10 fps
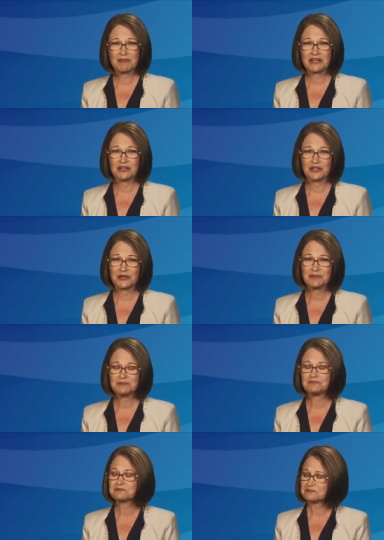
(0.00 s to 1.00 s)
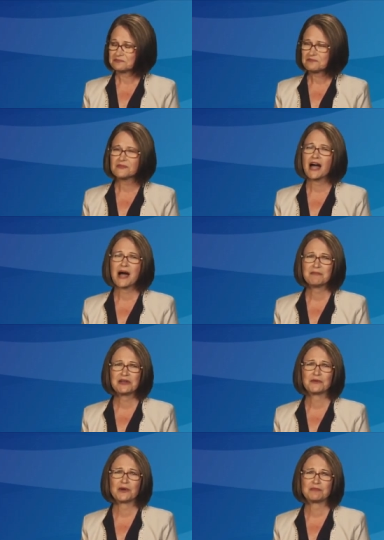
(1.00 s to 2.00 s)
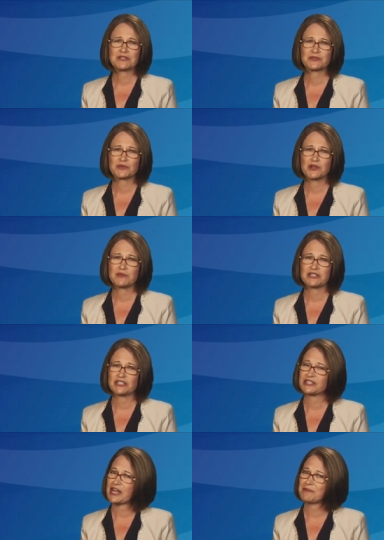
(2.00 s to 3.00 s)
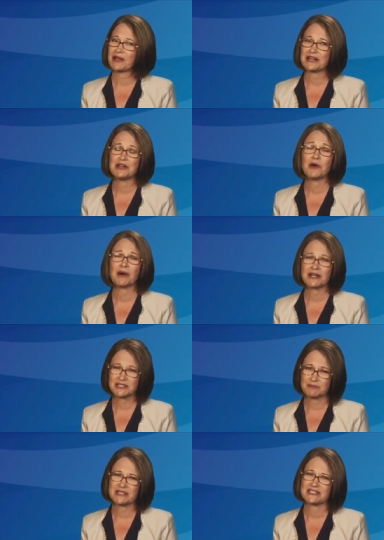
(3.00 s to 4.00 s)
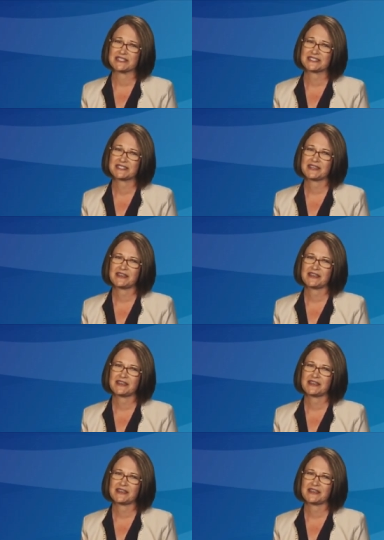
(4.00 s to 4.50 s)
me to do, I'm going to whip this room into shape like nobody's business.